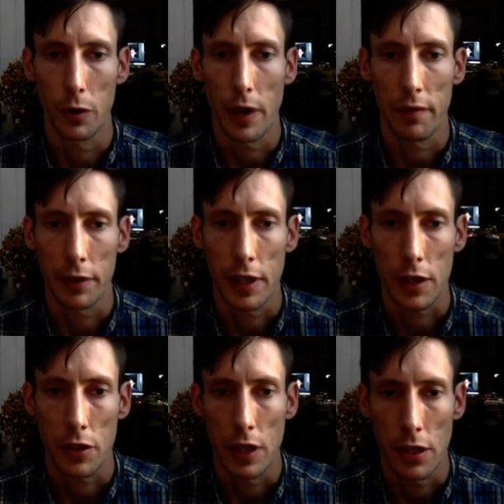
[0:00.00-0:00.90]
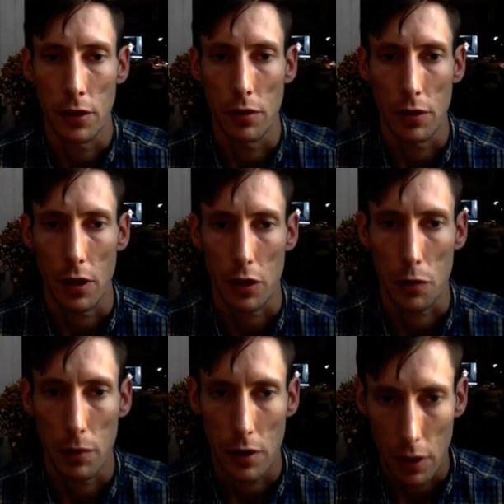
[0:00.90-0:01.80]
have addiction issues,
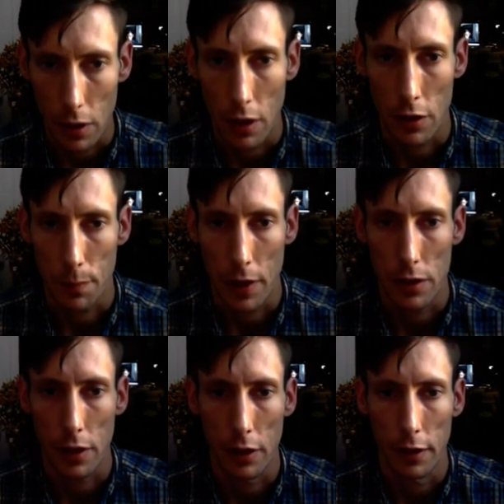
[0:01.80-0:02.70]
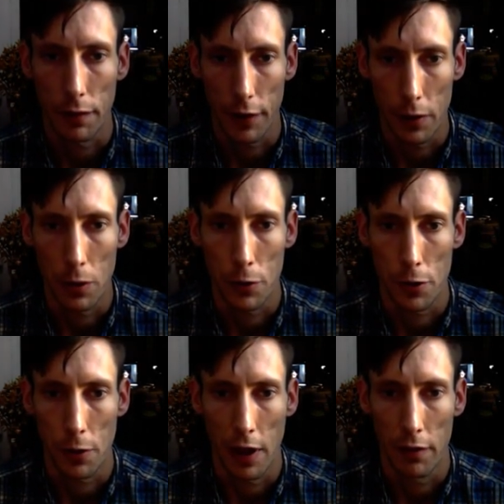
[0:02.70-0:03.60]
especially if they
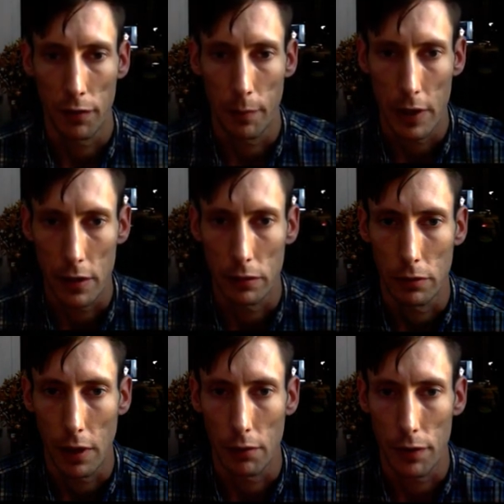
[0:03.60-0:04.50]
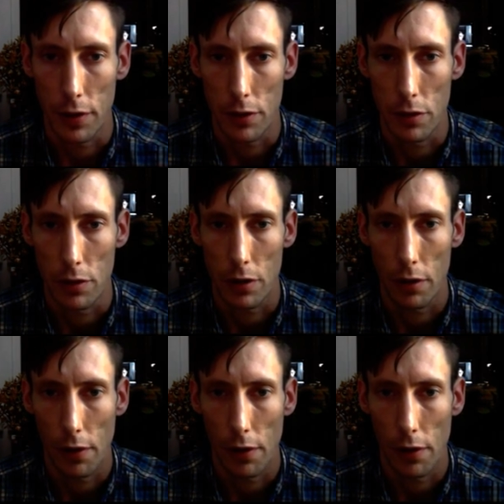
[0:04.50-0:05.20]
also have mental health issues.